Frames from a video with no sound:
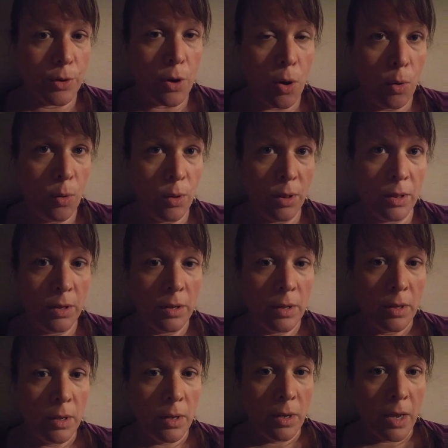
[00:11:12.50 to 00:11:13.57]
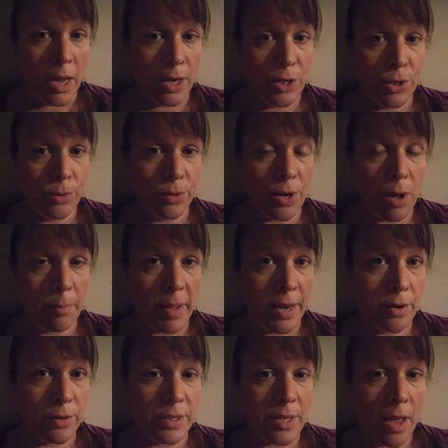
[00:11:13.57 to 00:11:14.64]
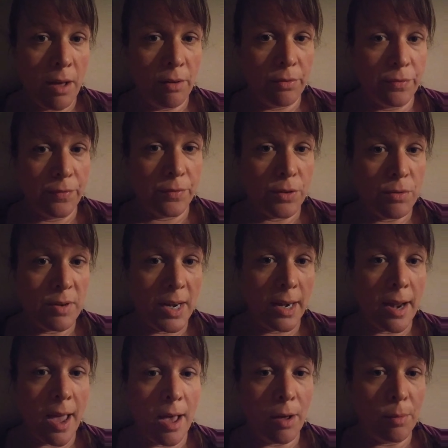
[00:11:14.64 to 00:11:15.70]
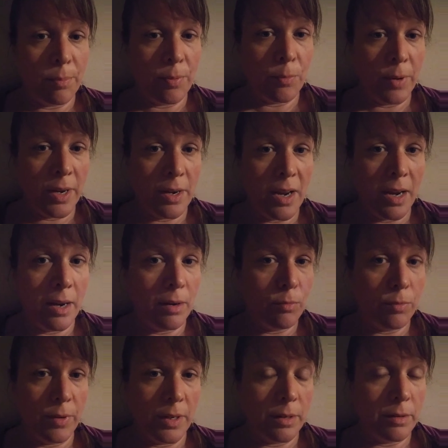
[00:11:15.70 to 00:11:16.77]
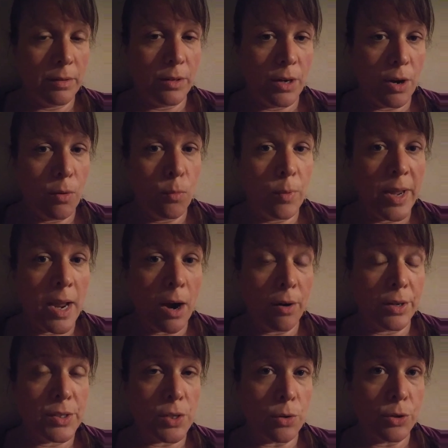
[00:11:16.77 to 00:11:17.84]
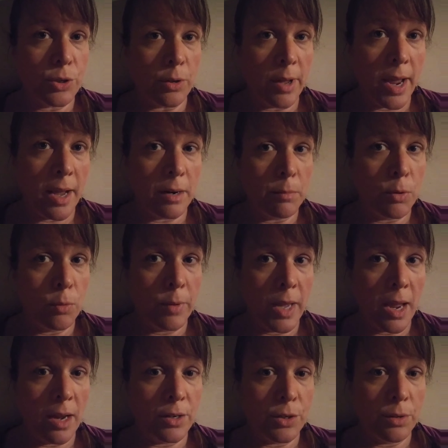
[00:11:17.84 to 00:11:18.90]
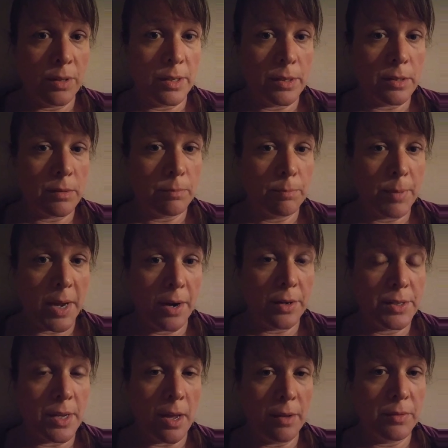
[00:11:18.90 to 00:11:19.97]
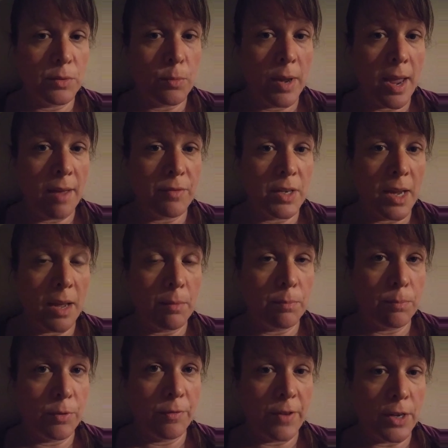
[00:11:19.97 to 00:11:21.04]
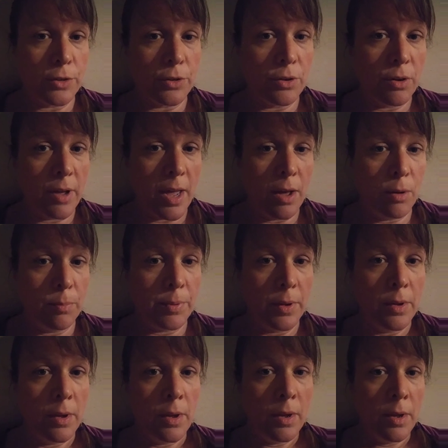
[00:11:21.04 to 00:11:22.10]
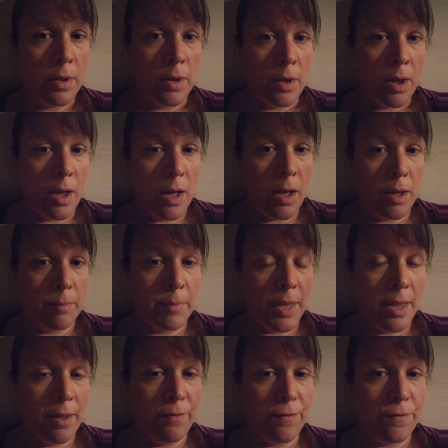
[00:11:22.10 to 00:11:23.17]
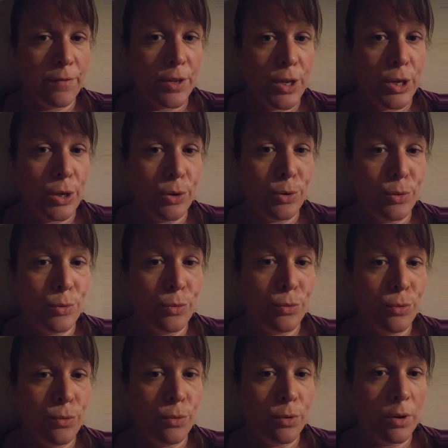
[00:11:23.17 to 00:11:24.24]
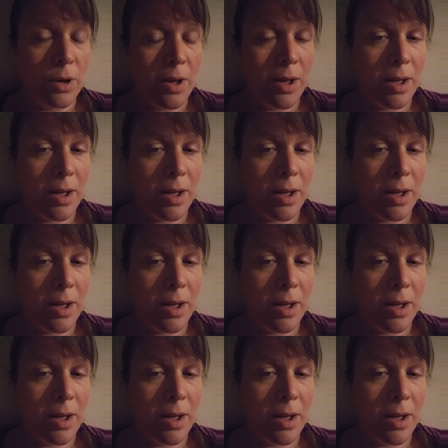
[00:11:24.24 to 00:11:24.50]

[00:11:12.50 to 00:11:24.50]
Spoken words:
hole and do it all by yourself. You need help. We are a social animal. We can't do this by ourselves. We have to get professional help. If you